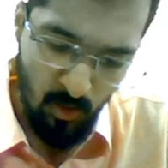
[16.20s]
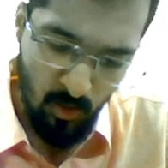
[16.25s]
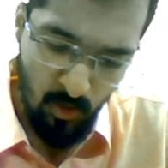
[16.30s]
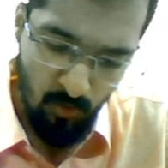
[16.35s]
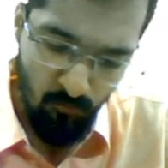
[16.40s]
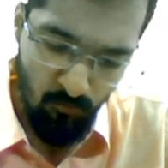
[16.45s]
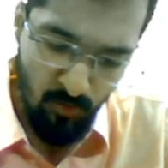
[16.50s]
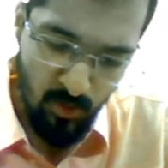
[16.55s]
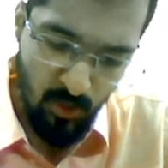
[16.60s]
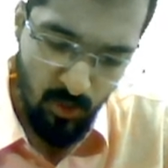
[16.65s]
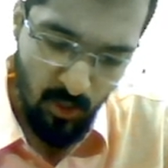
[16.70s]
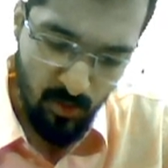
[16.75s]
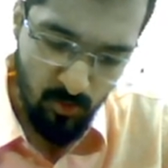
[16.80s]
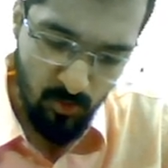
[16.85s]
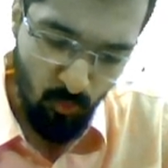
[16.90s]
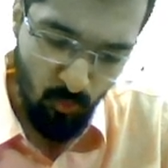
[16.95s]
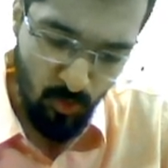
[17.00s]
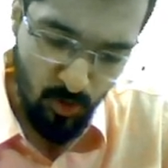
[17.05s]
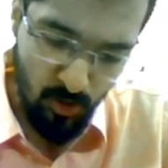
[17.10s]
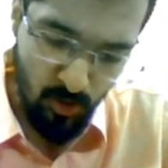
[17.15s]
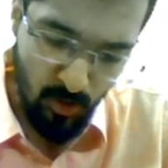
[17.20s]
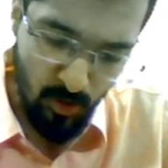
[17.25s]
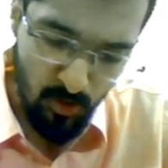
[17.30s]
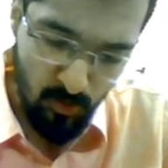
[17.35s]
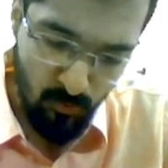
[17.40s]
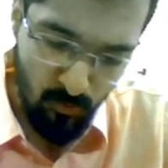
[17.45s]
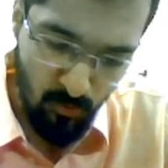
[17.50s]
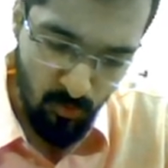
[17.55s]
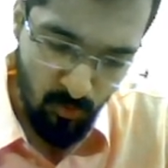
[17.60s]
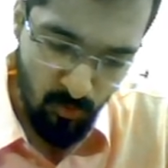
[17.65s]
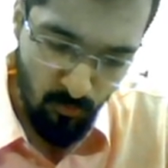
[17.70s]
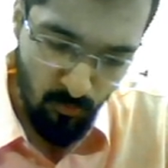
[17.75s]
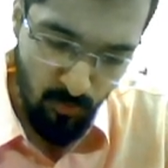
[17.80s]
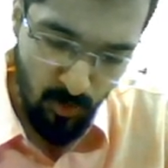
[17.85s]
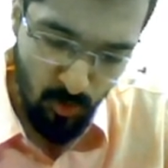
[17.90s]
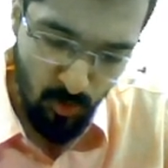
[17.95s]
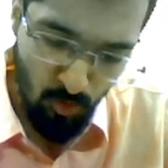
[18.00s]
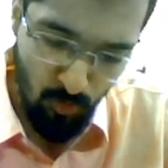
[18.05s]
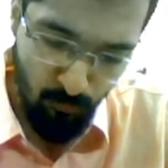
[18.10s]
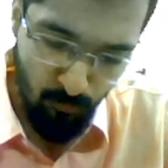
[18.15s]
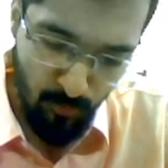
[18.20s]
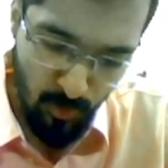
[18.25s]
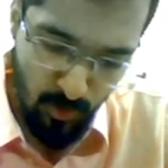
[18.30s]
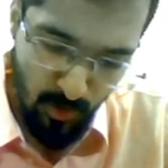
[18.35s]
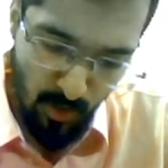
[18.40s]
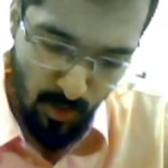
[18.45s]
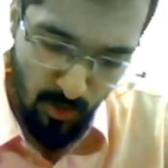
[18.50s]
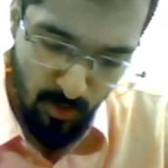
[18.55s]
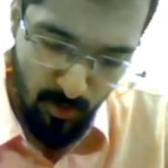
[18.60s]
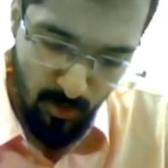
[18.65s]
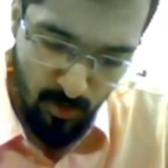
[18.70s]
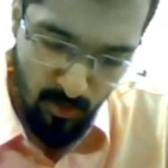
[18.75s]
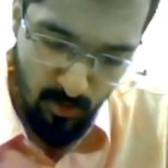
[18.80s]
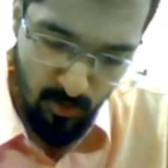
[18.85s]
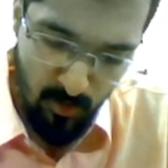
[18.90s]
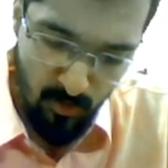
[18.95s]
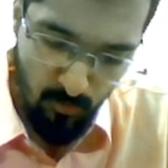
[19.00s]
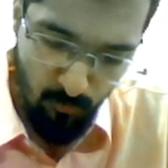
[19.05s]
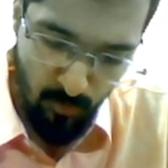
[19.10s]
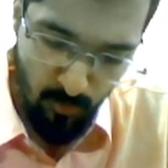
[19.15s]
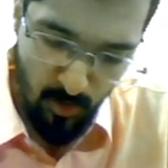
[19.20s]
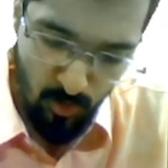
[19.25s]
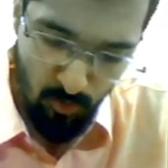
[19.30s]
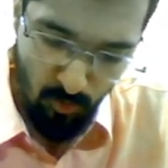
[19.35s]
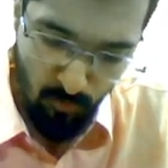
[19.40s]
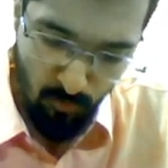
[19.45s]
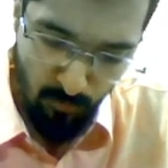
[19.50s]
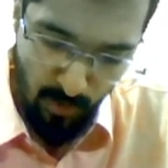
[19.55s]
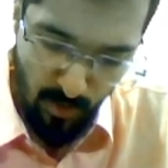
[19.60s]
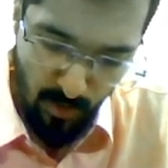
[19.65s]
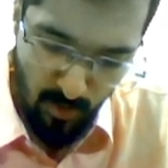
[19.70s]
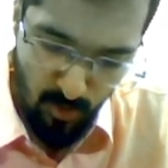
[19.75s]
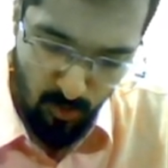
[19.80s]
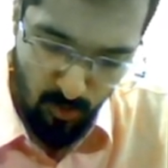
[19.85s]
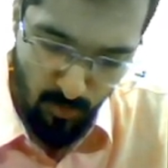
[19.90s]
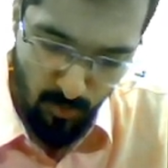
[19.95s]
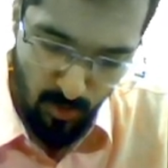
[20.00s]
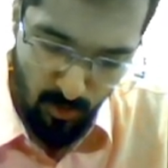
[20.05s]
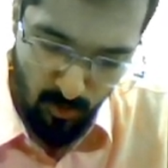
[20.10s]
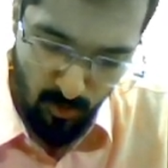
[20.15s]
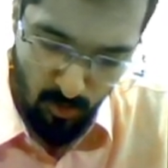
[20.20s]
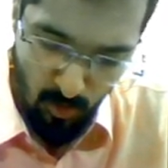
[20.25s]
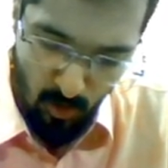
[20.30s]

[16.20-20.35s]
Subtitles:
which has questions based on personality, based on management,